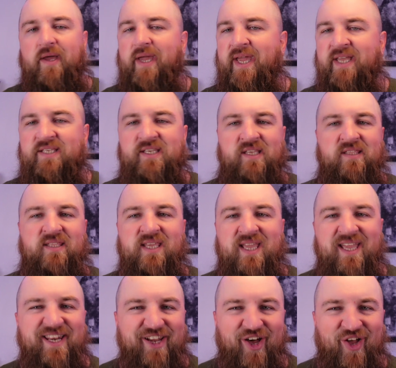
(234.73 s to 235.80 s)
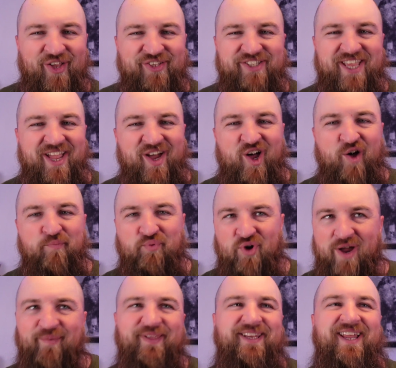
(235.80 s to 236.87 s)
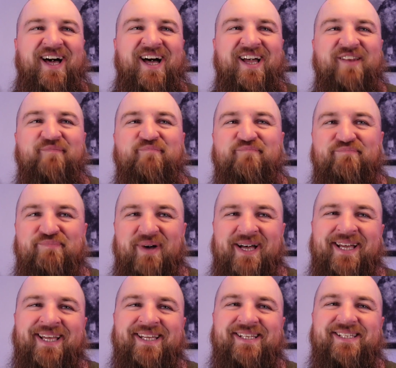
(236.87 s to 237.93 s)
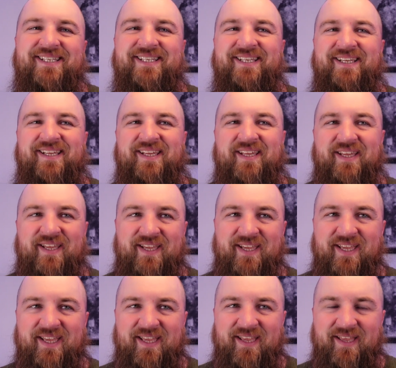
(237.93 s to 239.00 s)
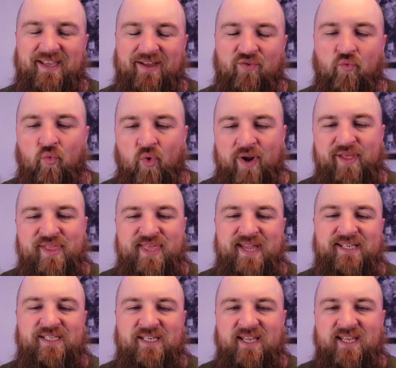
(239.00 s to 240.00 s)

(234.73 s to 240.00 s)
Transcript: Is it the end all and say all? Probably not. But one of the things it